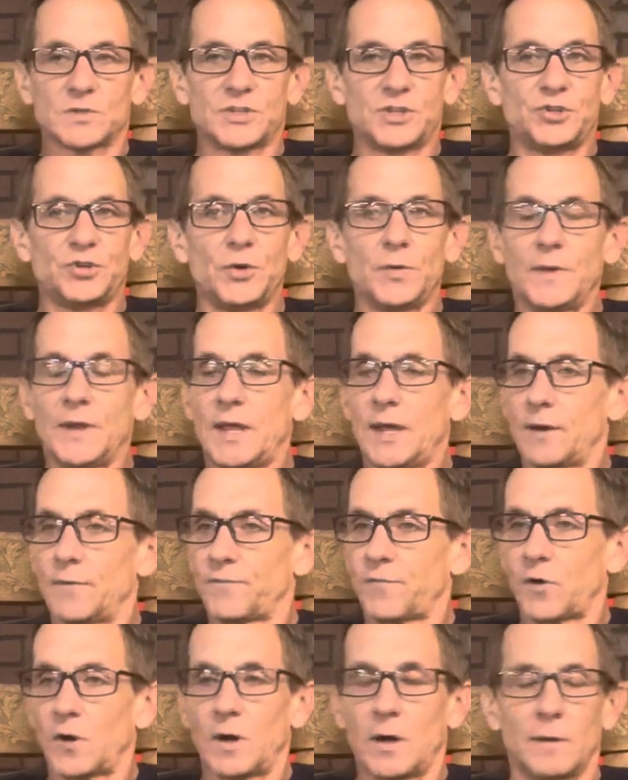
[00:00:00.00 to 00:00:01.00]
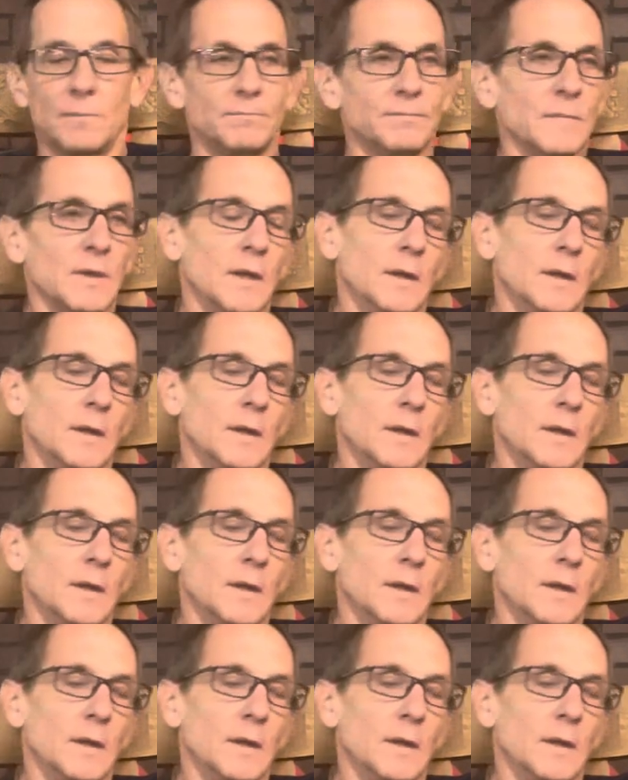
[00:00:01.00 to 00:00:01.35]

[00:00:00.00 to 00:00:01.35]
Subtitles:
that you can get them from.